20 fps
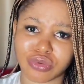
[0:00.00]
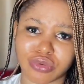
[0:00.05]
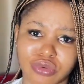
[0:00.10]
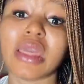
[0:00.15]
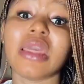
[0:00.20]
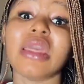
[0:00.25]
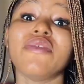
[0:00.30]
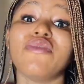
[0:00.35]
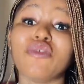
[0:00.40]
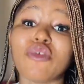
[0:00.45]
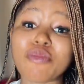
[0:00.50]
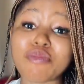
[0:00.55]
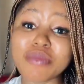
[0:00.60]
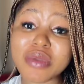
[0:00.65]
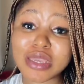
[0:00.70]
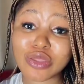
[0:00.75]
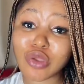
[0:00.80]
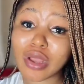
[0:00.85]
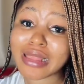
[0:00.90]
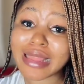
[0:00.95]
Even me,
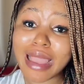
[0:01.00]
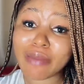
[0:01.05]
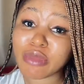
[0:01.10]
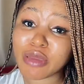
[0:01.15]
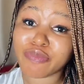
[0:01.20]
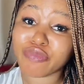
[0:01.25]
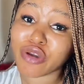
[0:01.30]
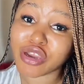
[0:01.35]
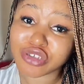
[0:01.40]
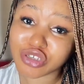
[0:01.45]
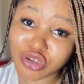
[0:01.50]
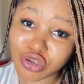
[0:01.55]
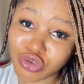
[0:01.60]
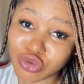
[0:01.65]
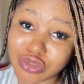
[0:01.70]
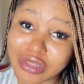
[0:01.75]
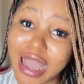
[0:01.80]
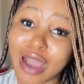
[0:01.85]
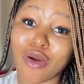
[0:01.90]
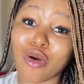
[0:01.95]
don't let me pressure you.
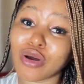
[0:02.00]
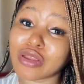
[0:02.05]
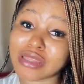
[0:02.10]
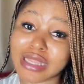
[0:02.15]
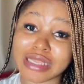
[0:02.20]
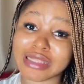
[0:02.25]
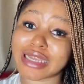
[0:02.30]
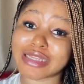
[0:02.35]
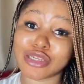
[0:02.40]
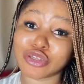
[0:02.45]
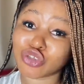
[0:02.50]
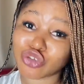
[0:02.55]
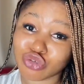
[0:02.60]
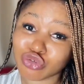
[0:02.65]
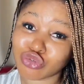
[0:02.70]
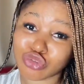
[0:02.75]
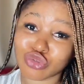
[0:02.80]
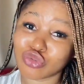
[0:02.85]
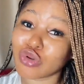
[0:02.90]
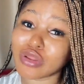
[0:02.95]
That content that they shoot,
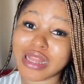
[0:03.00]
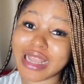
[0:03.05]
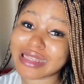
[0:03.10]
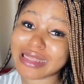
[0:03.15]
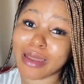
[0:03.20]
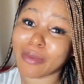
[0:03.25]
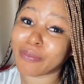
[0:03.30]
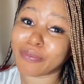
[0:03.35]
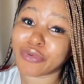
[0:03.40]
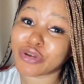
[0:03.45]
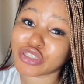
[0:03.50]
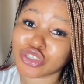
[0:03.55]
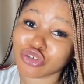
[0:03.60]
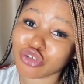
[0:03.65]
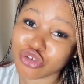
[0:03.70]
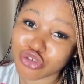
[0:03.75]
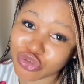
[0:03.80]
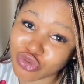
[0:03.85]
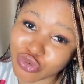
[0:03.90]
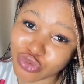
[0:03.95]
don't let them pressure
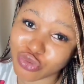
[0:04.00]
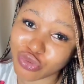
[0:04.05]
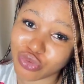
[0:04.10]
you.